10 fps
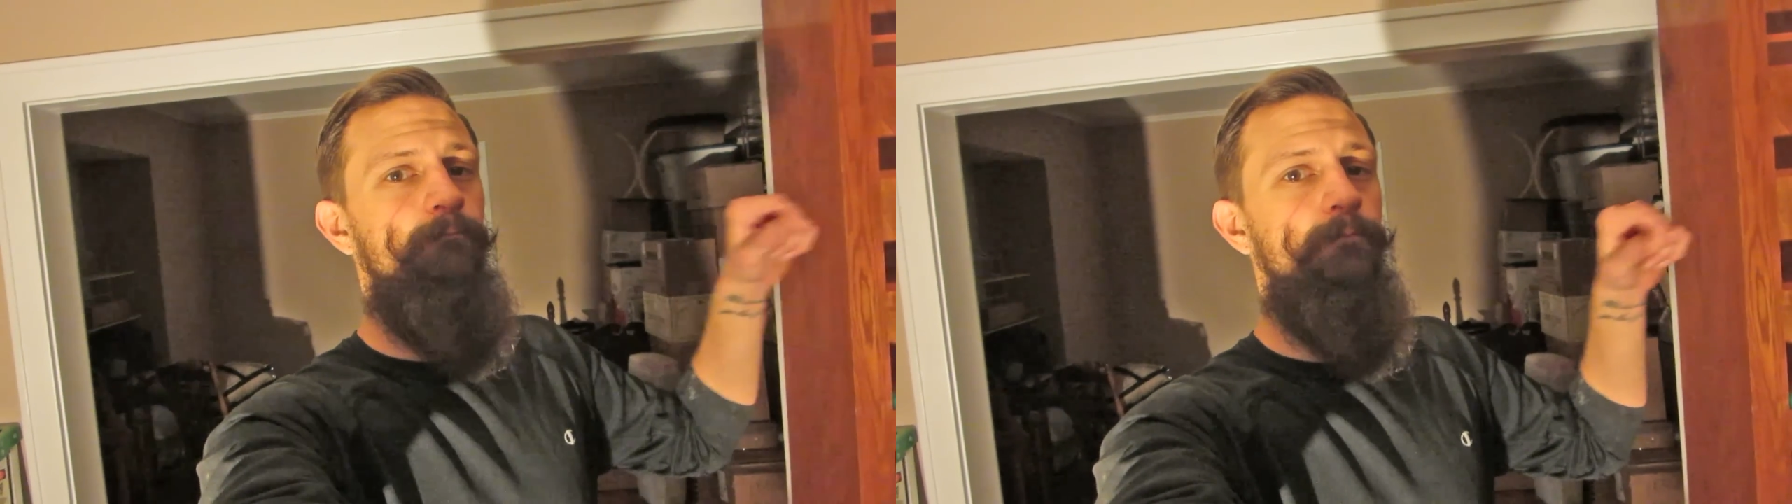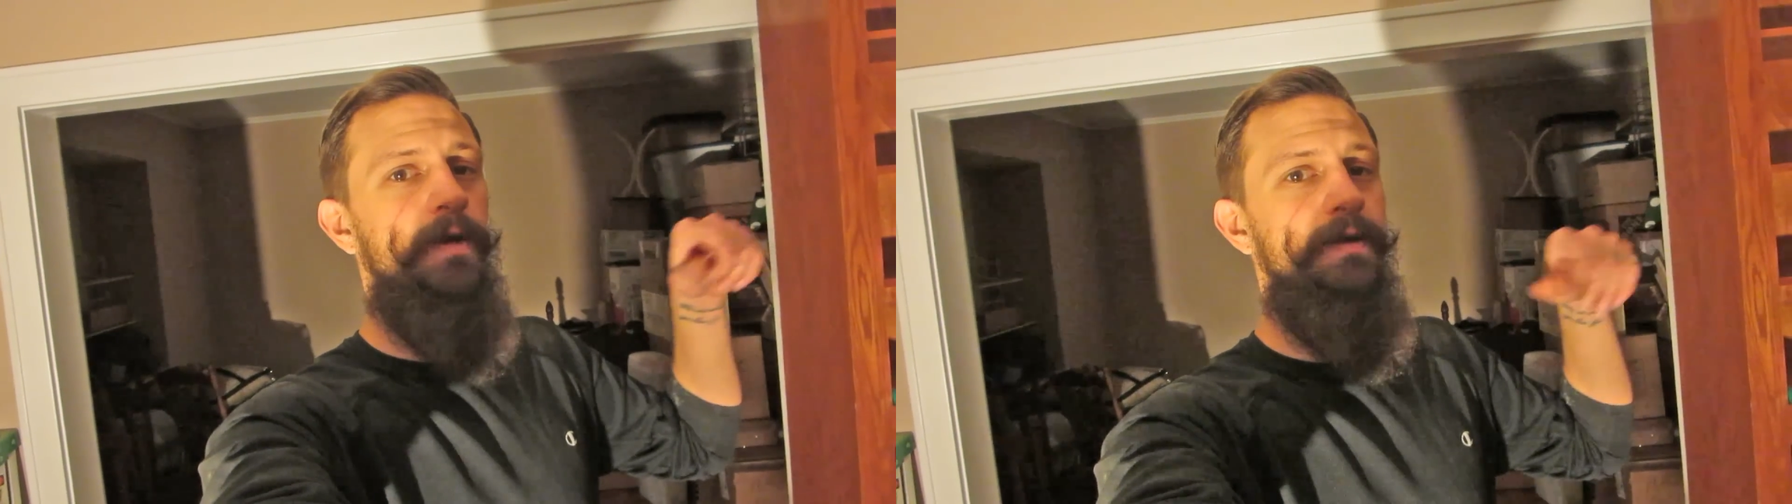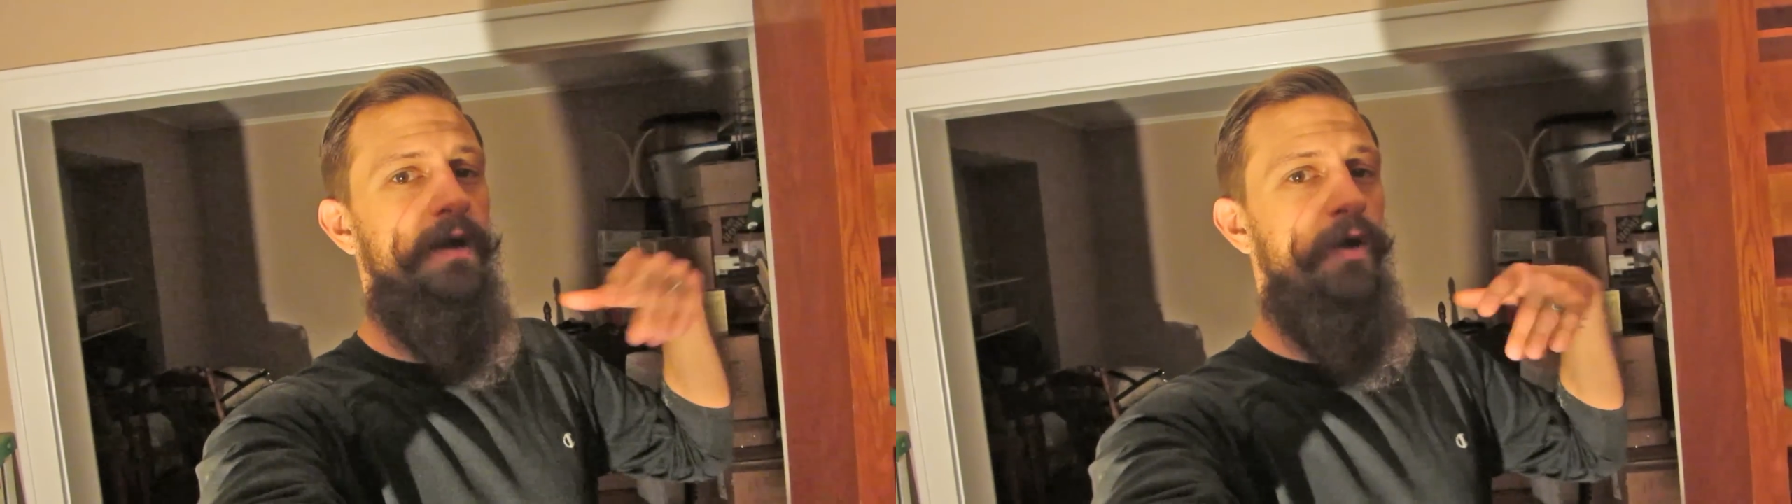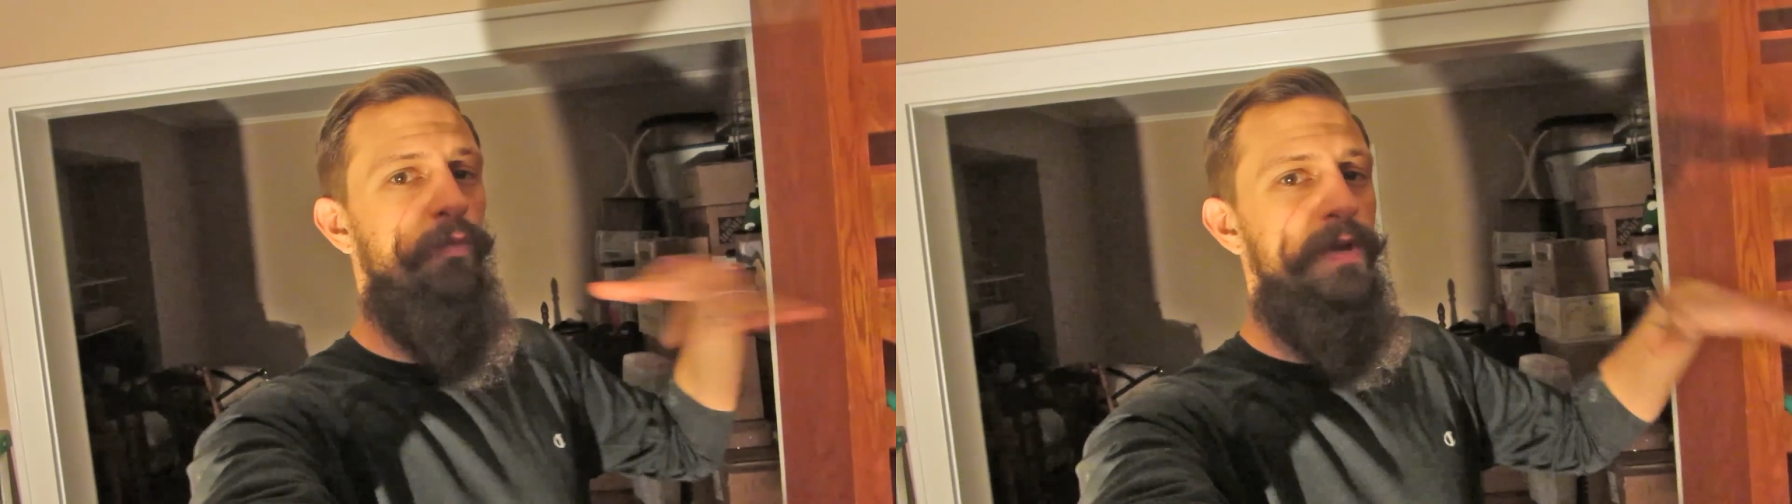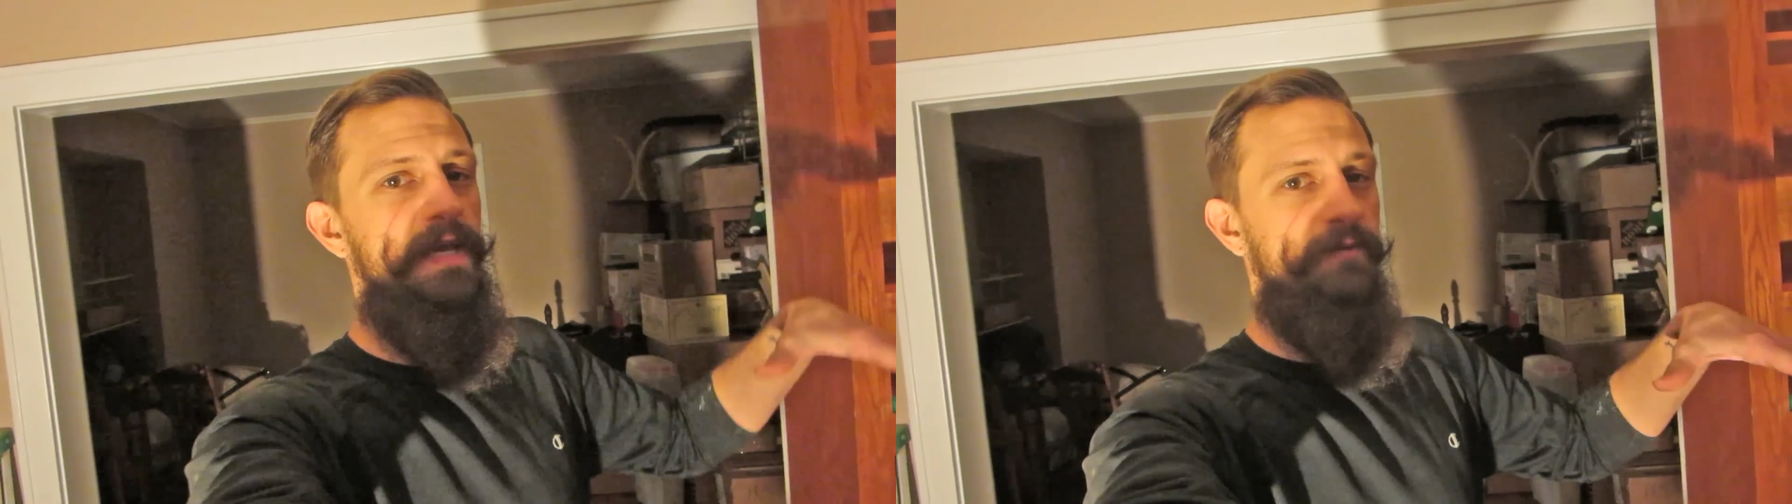but a
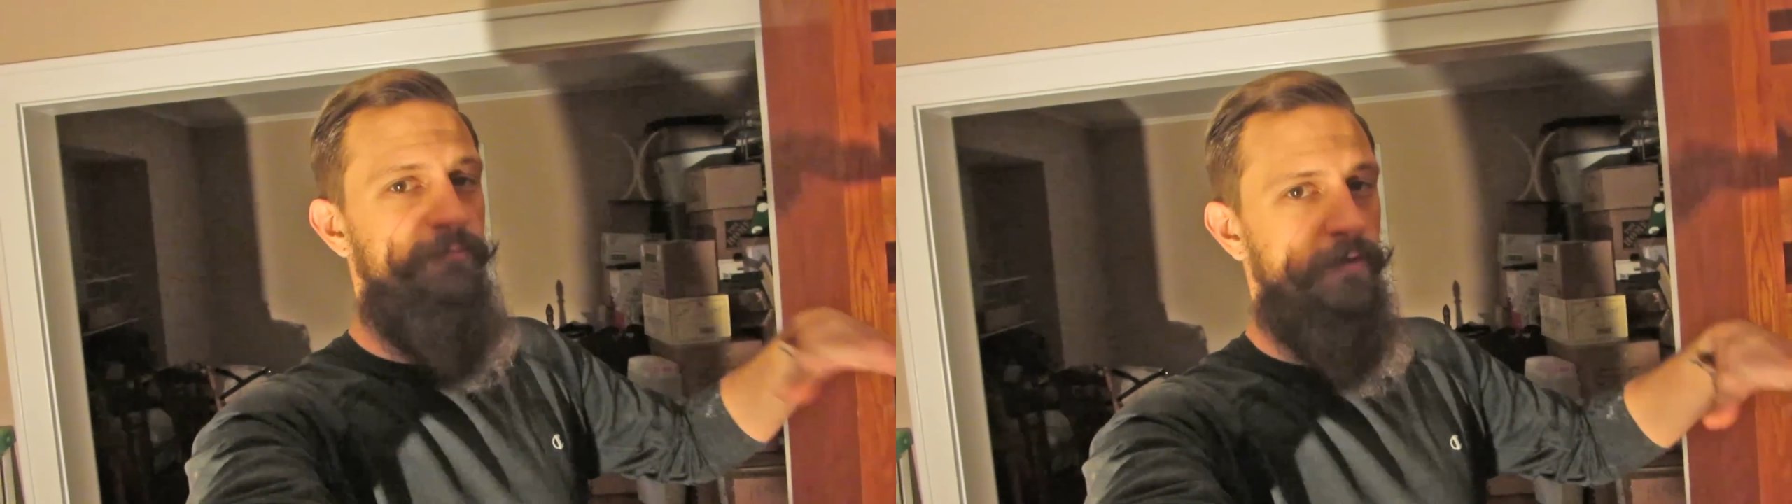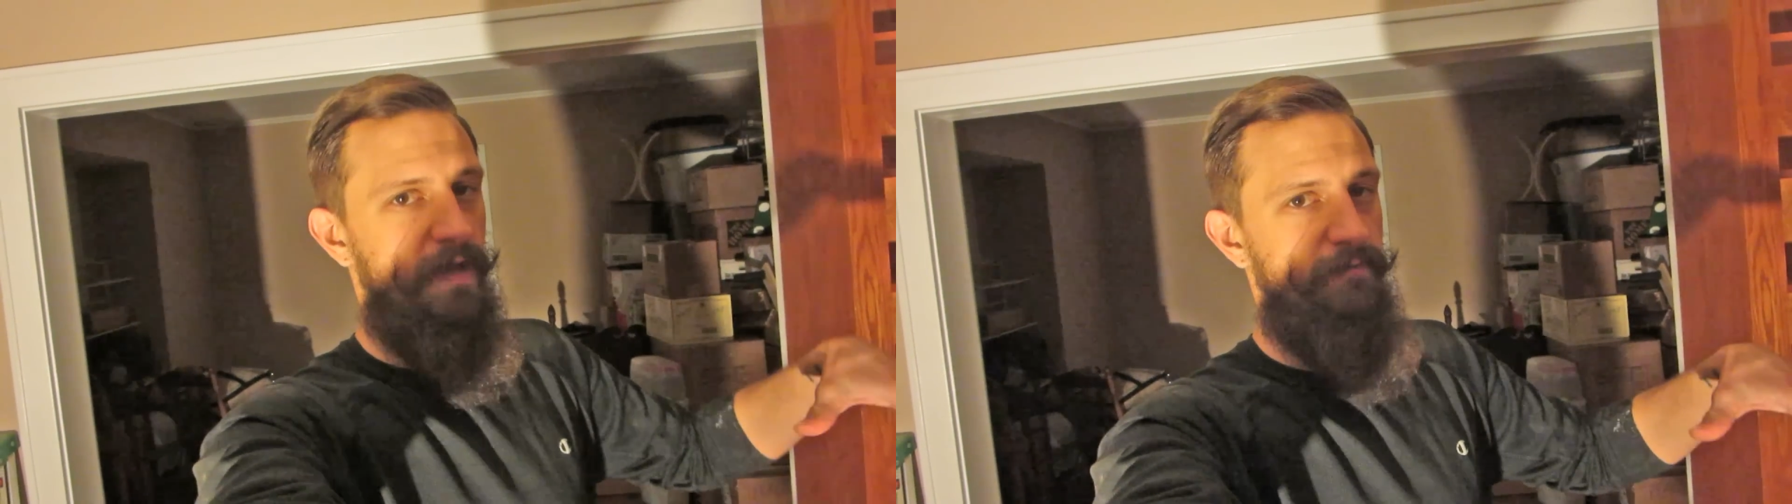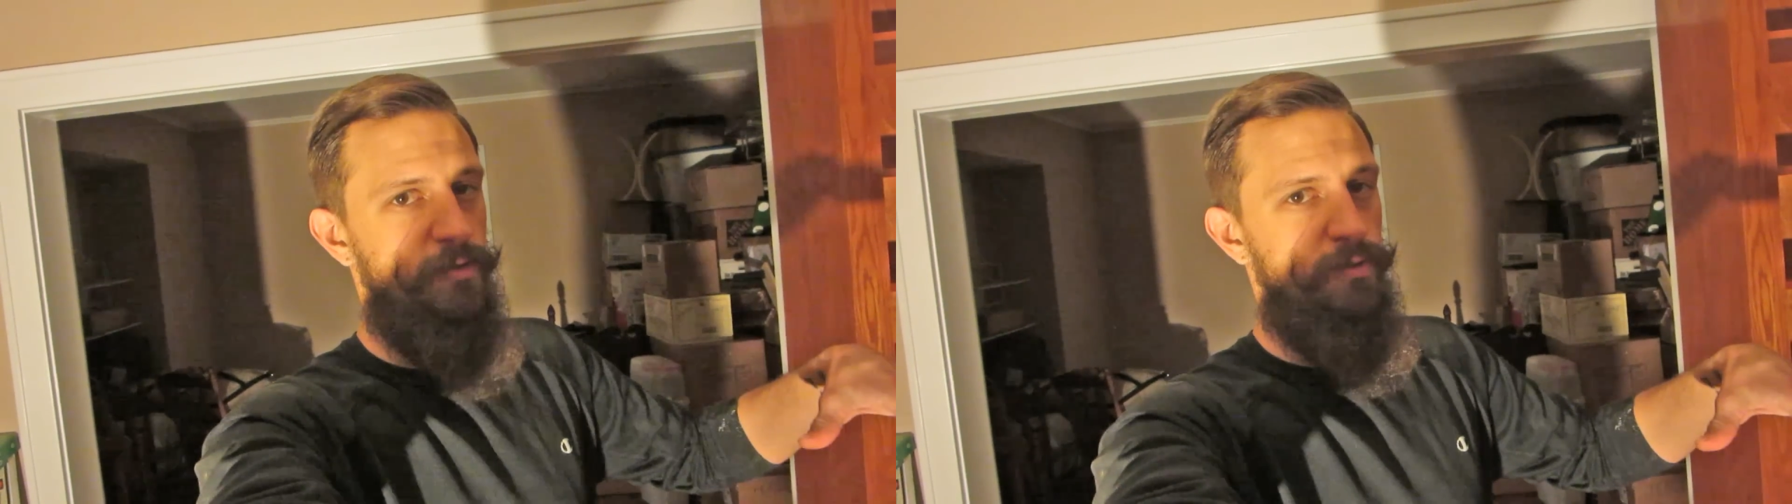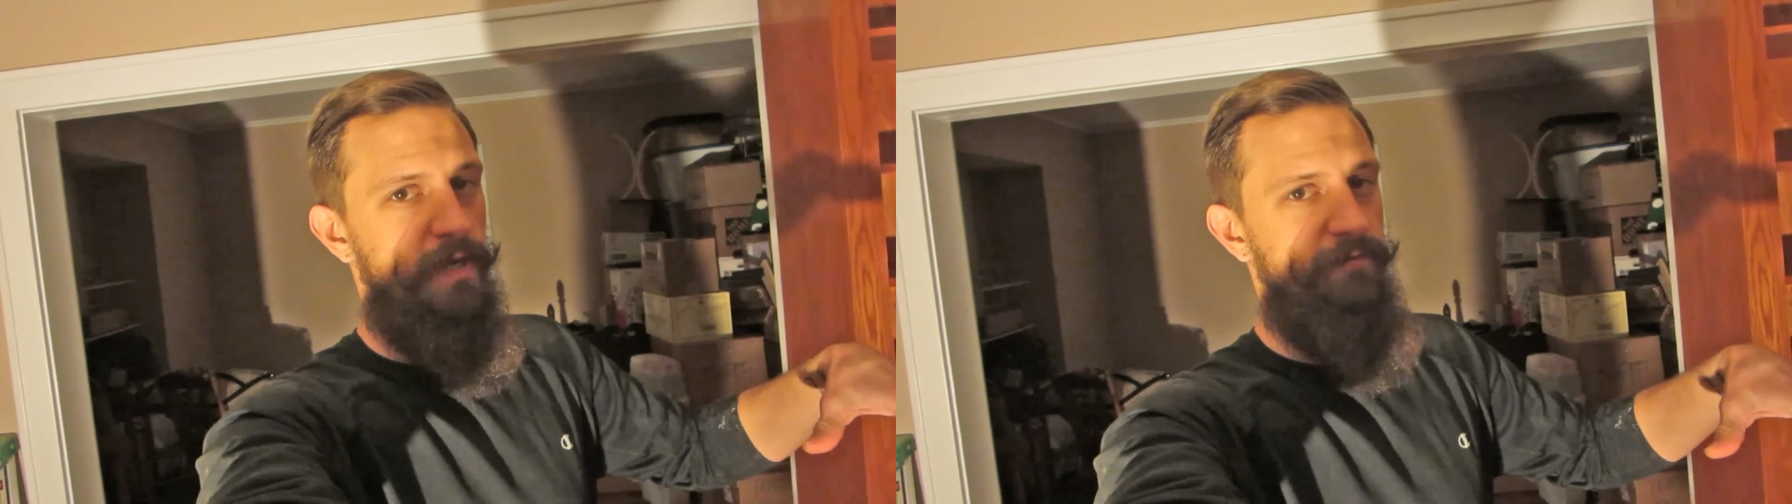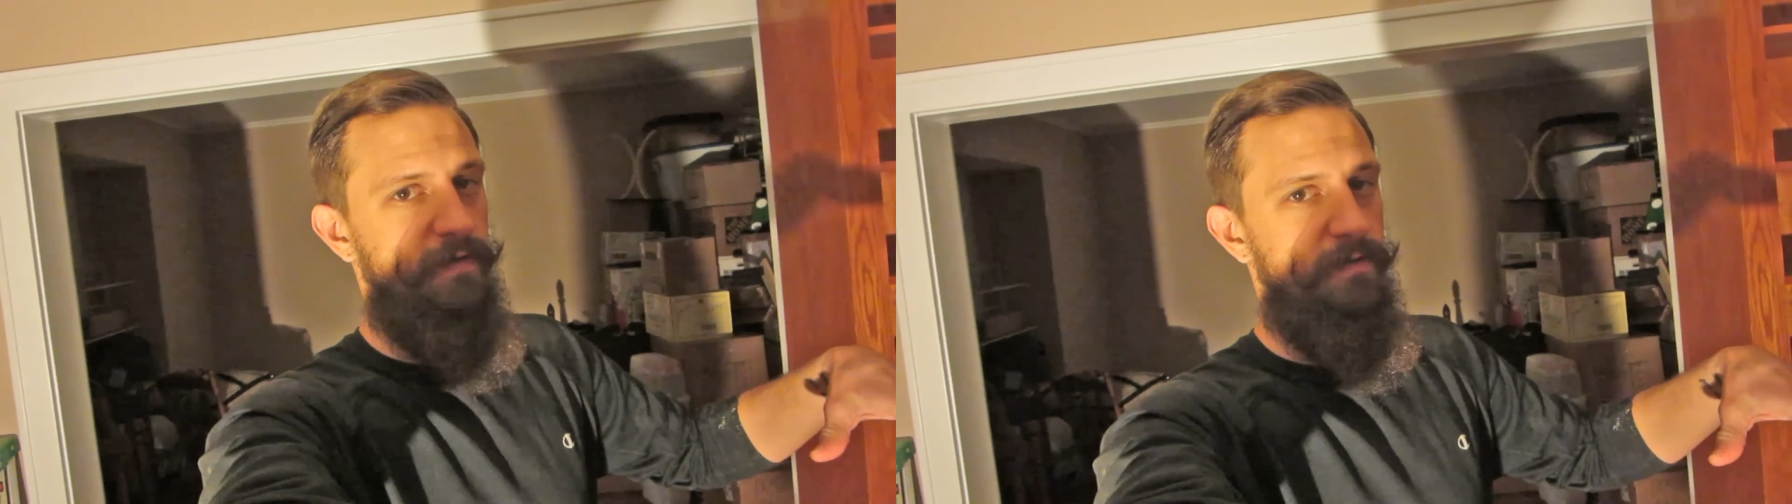week for heavy
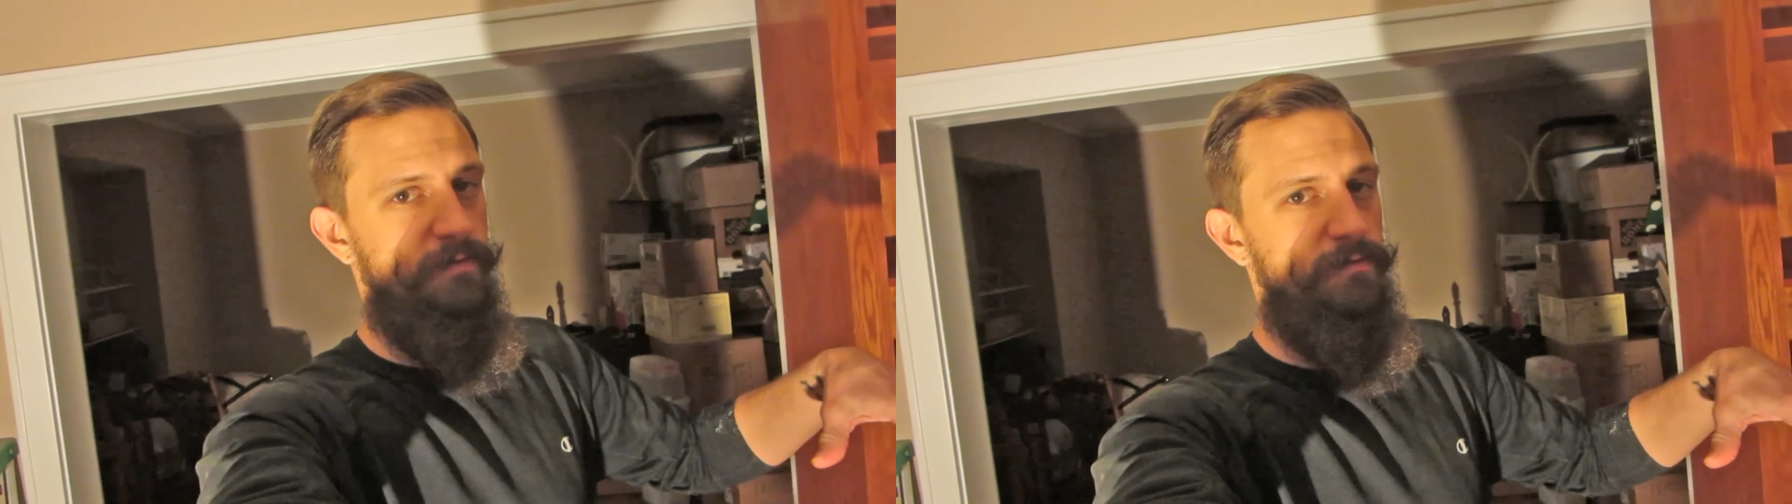traffic.